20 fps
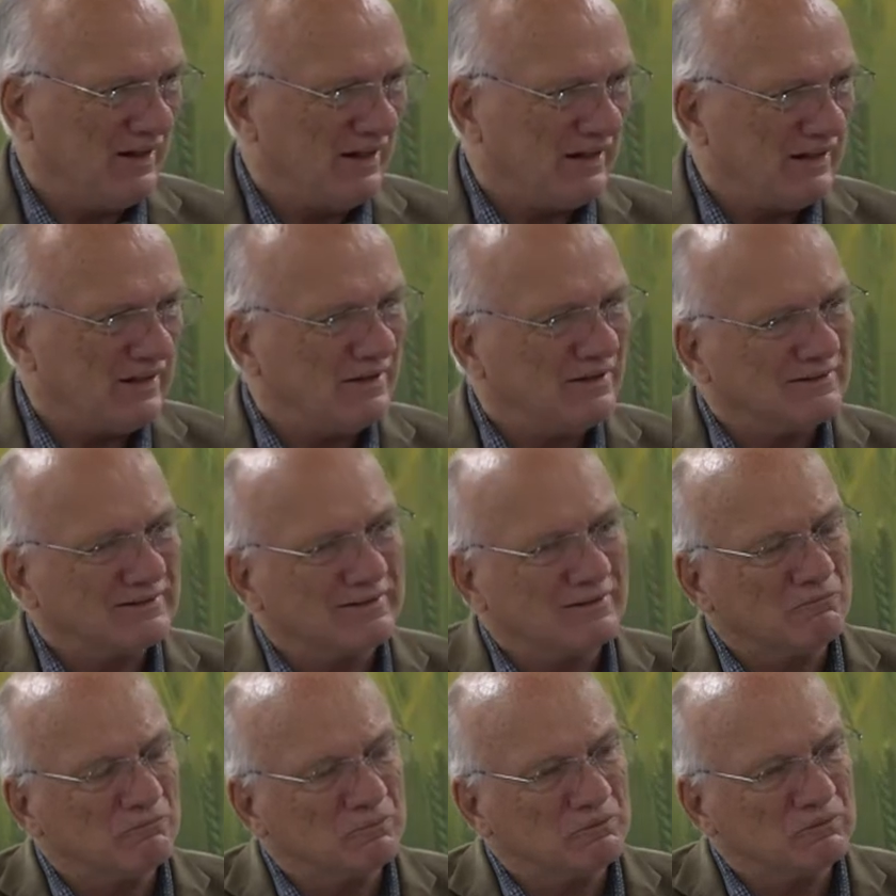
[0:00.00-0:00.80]
He
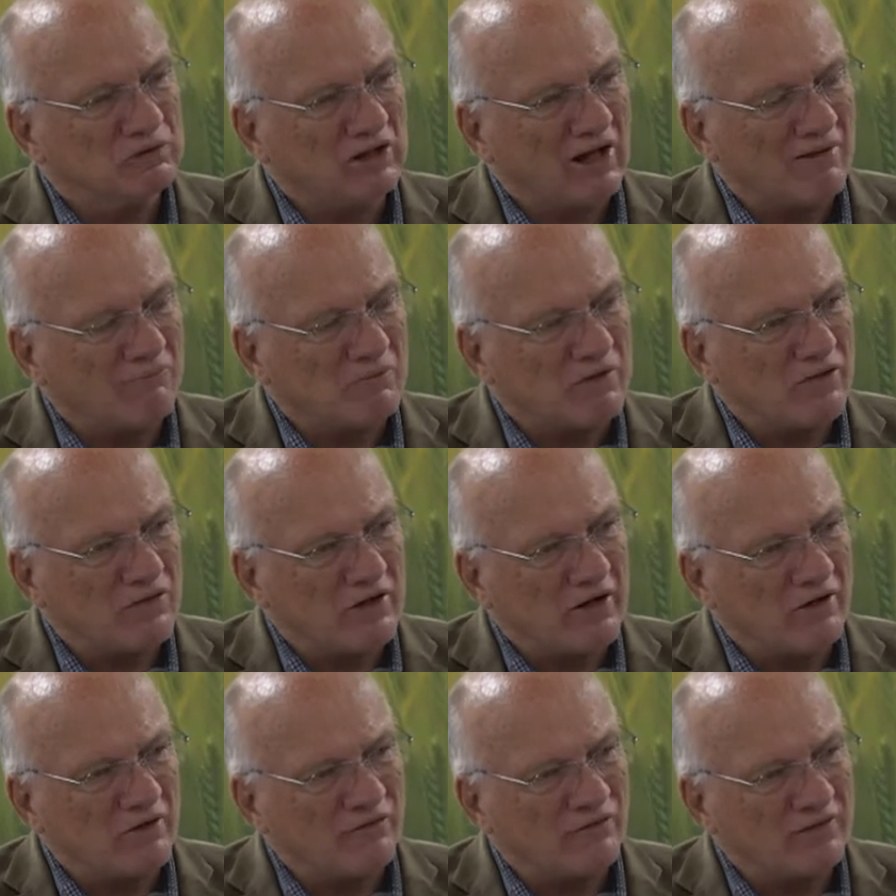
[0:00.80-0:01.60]
isn't coming
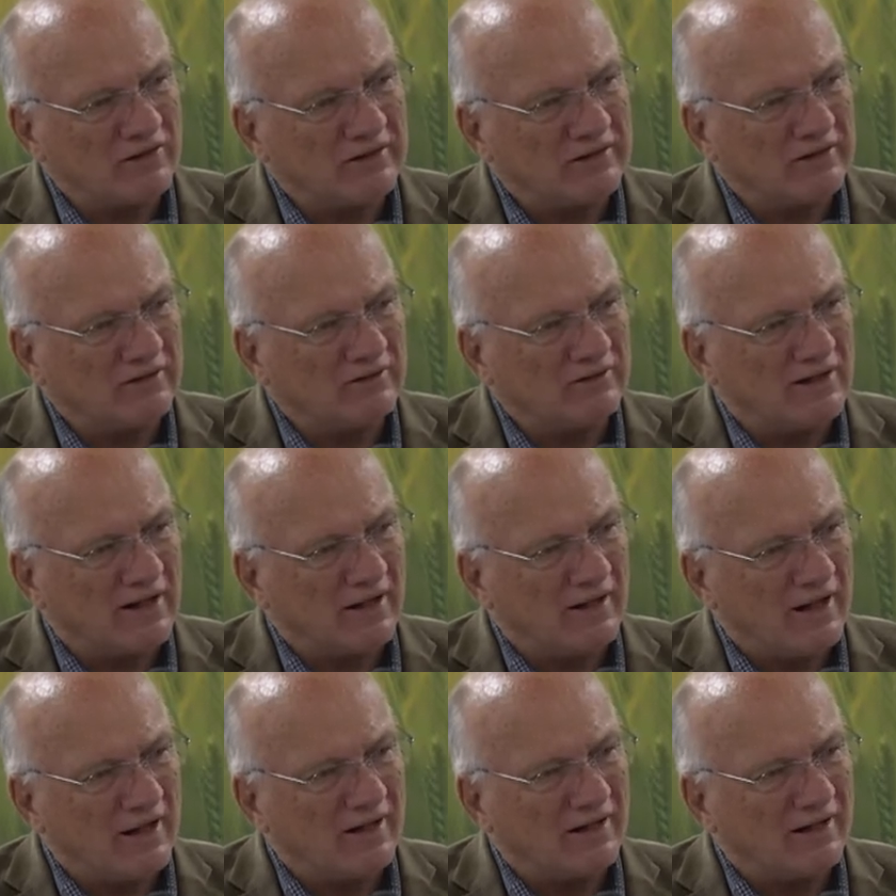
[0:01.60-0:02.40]
there thinking
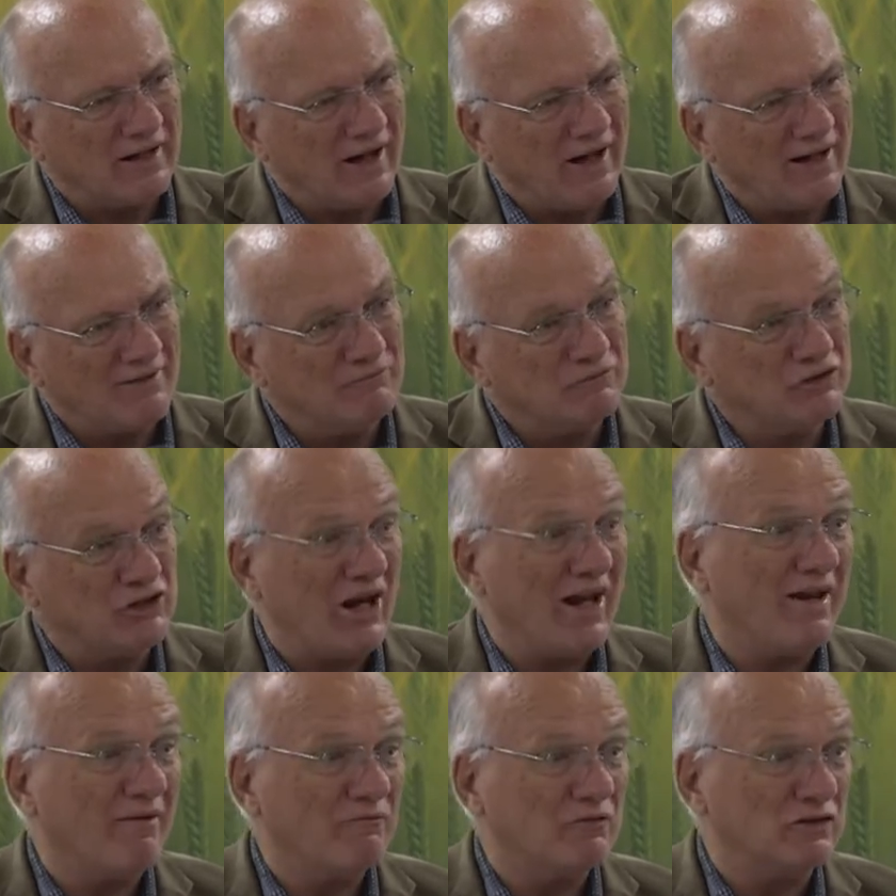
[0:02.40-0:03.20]
that, hey, I'm
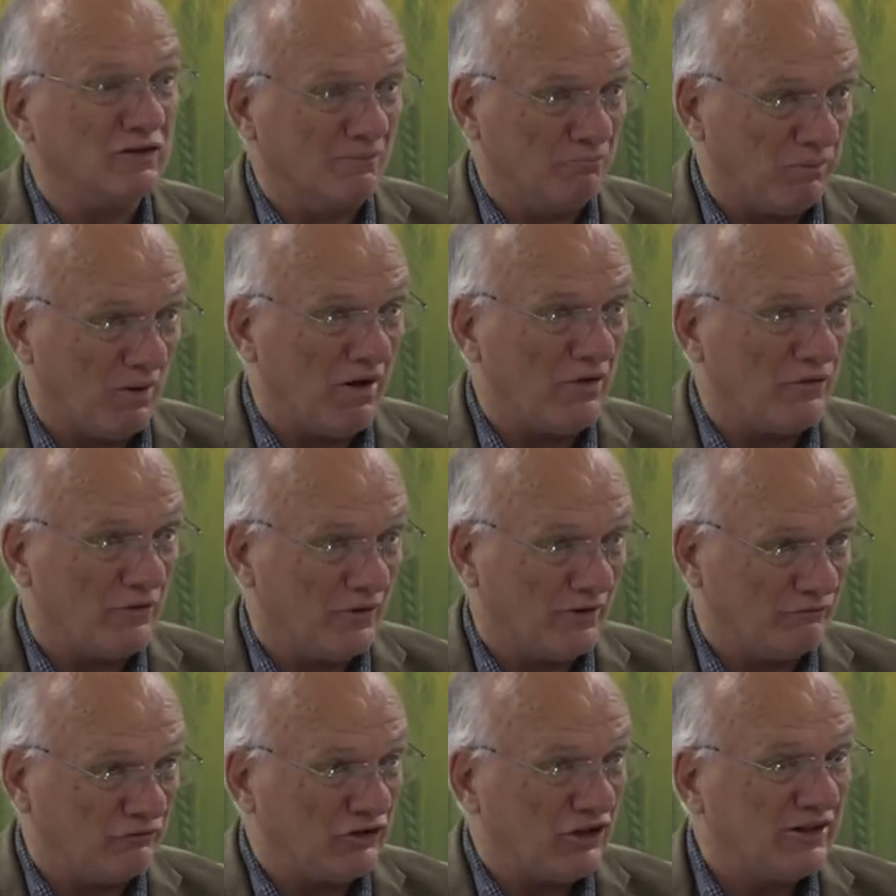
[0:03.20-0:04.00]
James, the
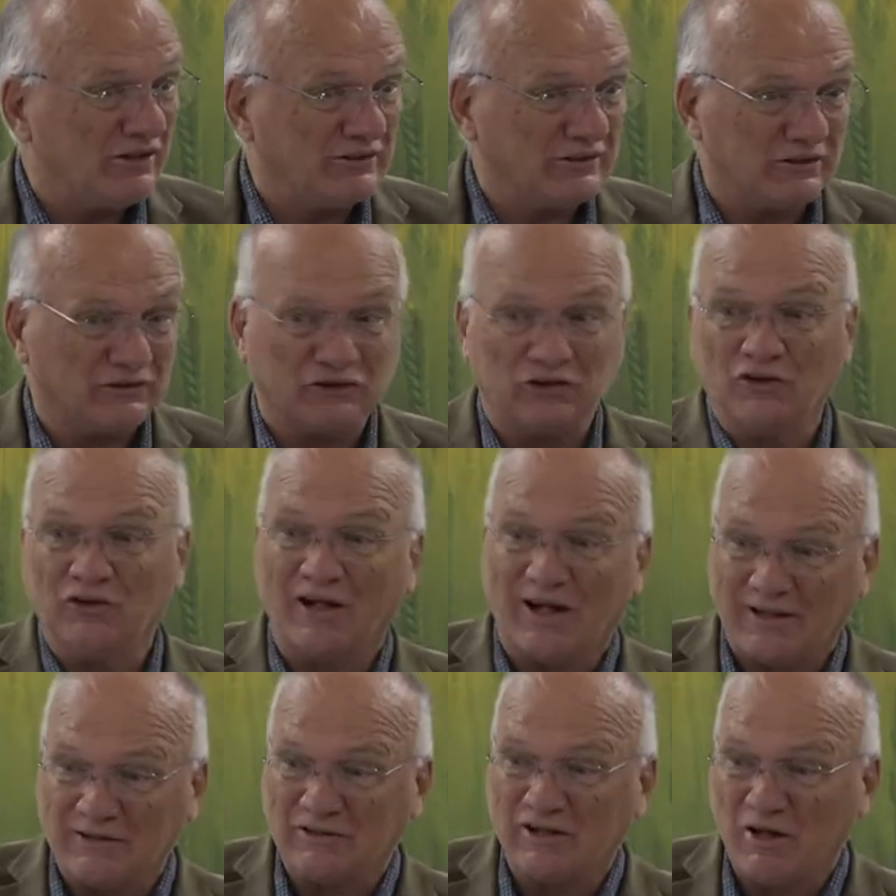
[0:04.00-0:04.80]
brother of Jesus. You
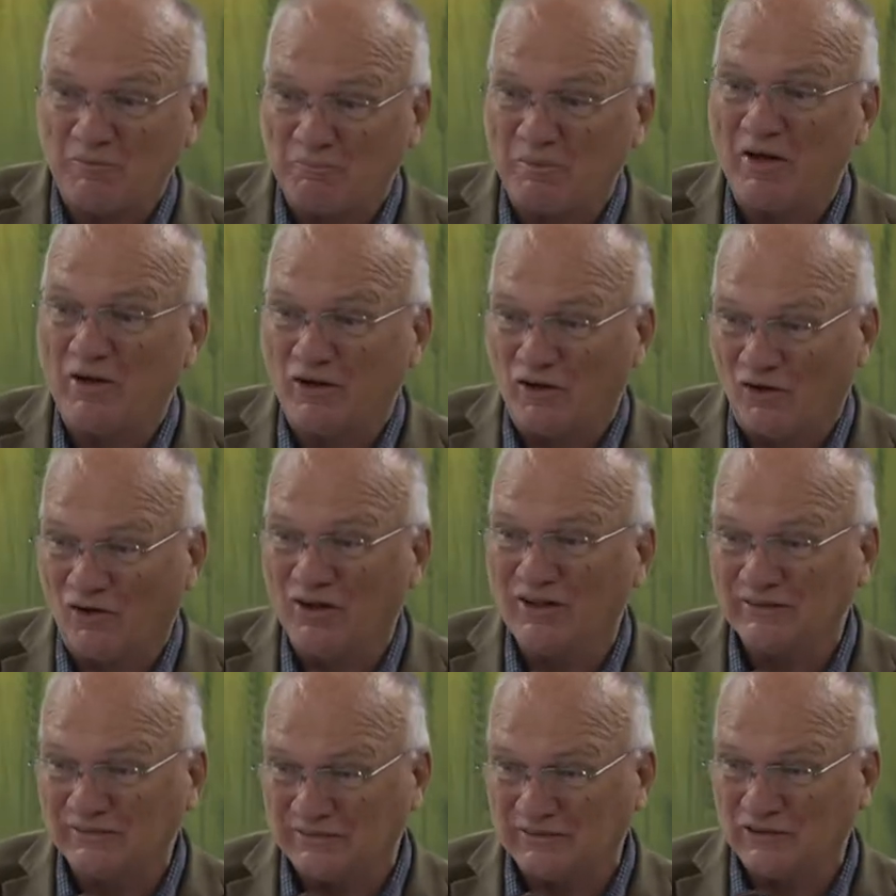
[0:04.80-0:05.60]
guys had better
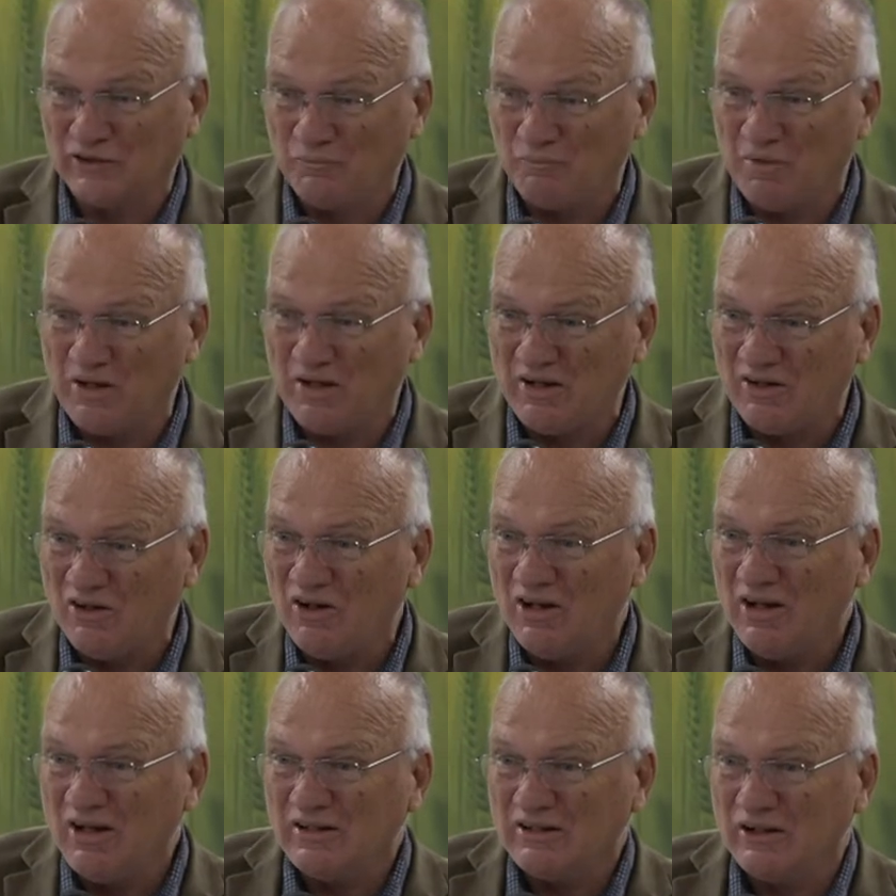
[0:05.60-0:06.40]
listen to me.
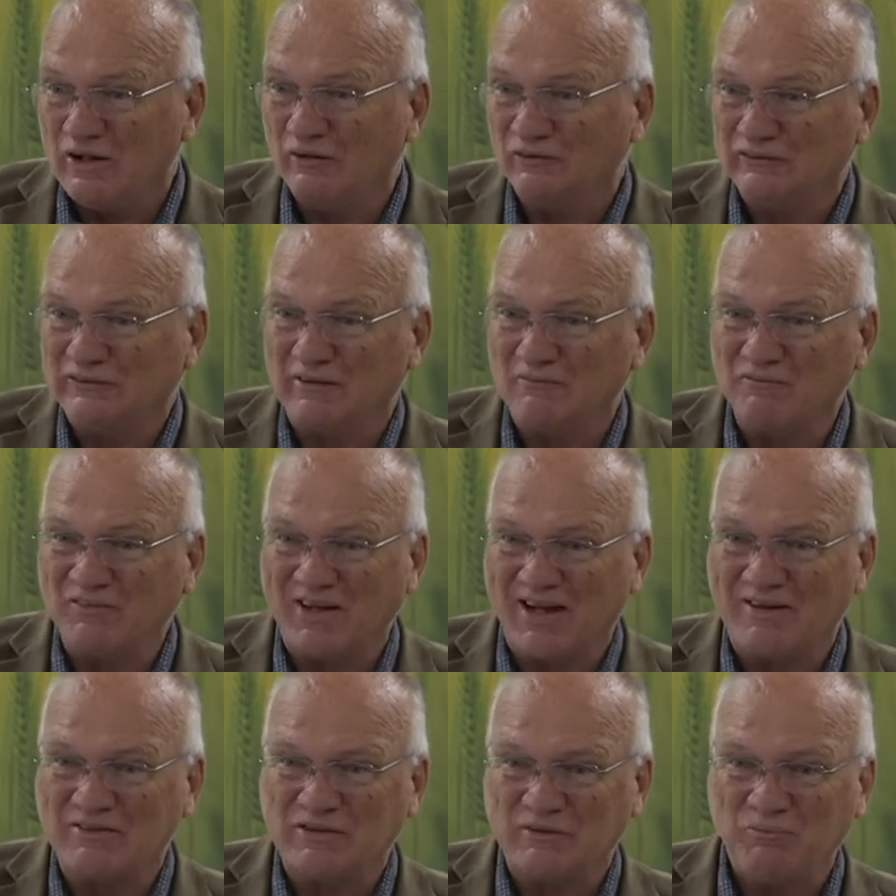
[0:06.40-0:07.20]
You know,
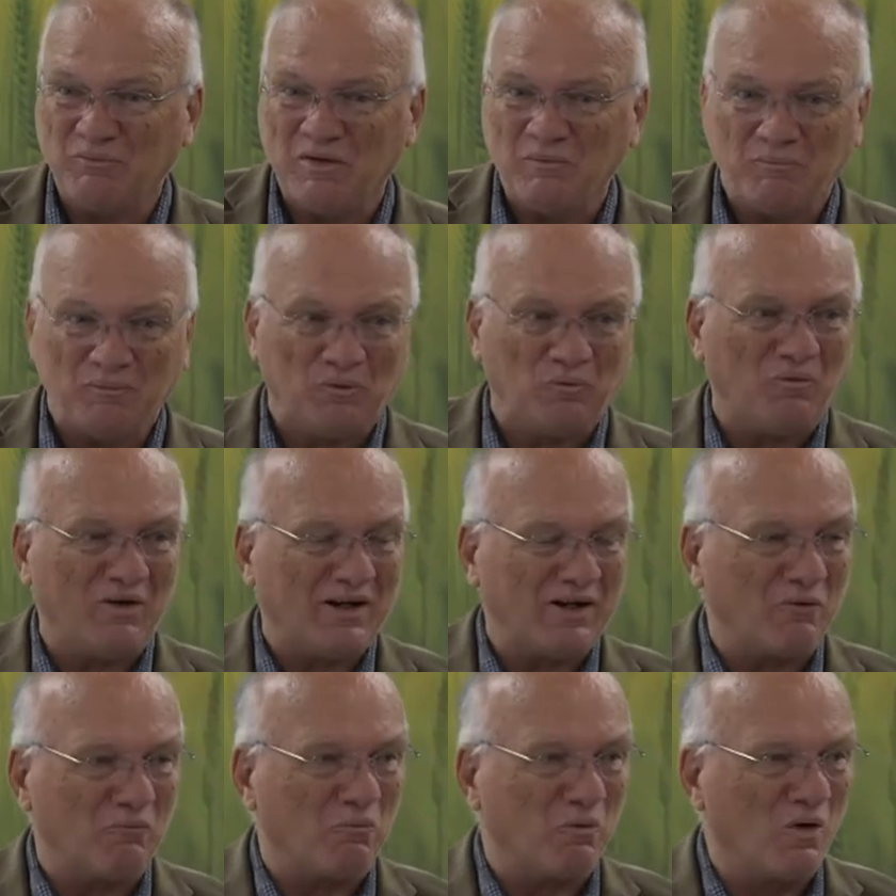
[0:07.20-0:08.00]
sometimes people
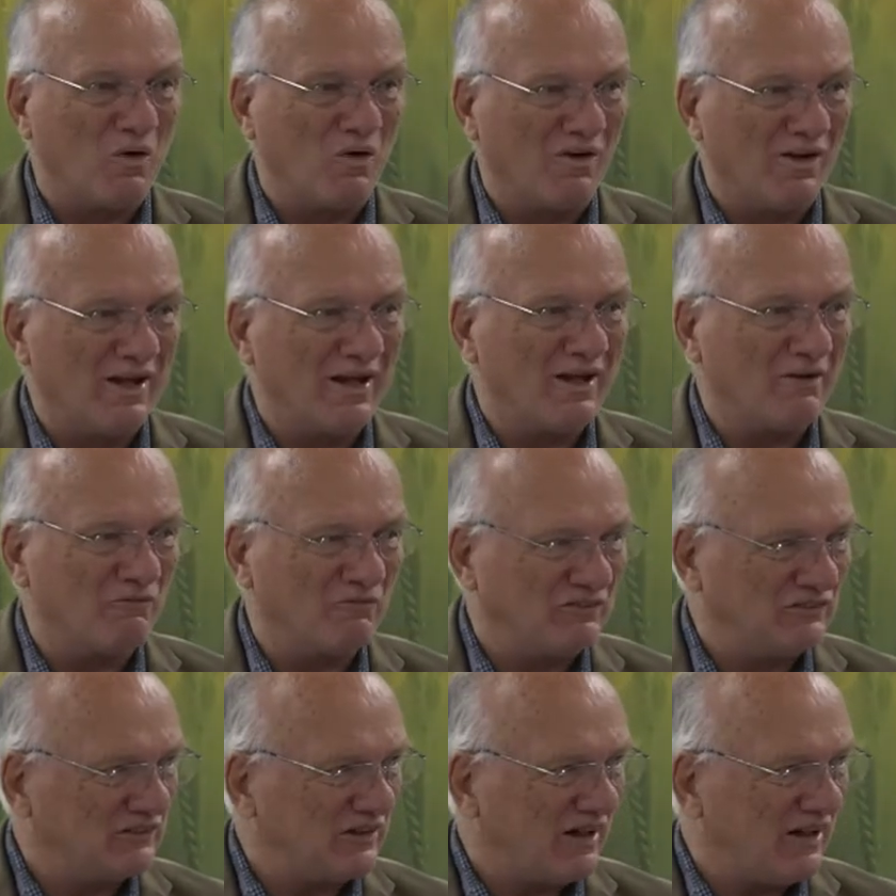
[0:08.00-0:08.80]
want to roll in
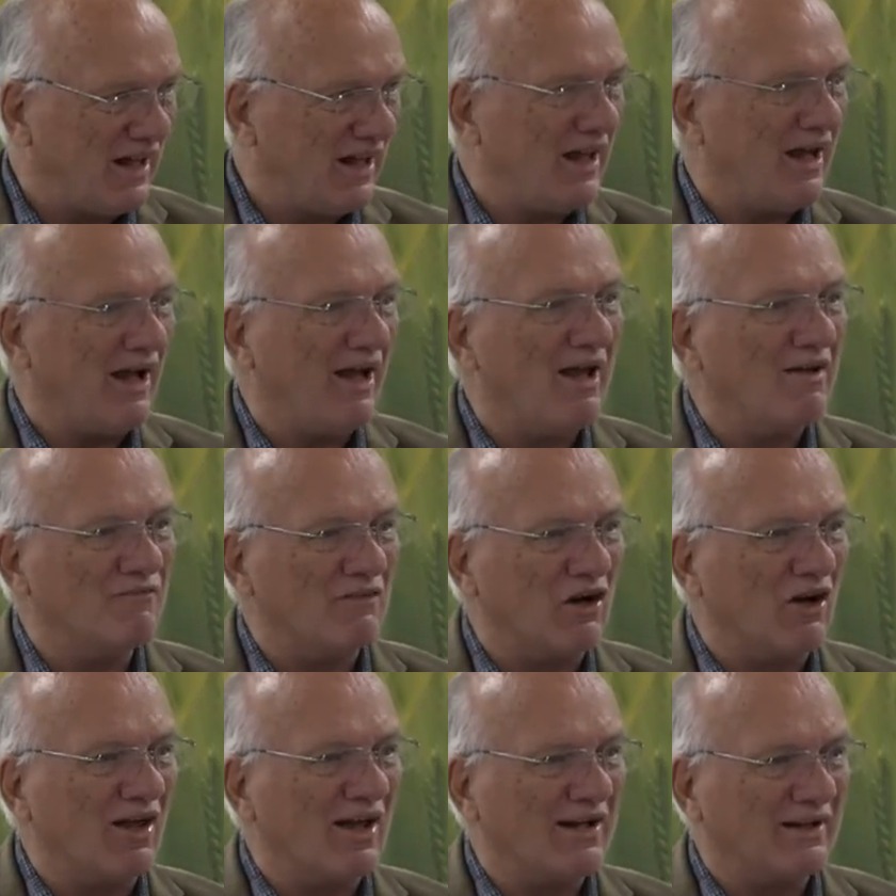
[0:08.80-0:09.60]
and say, hey, I have
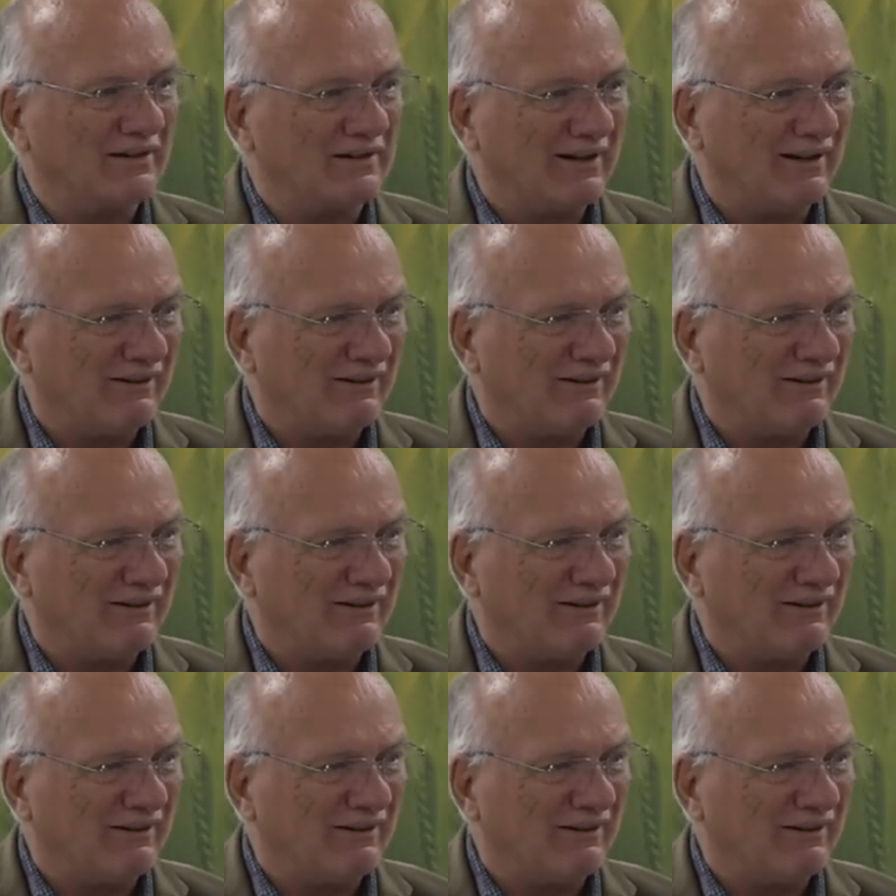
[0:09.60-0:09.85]
a lot of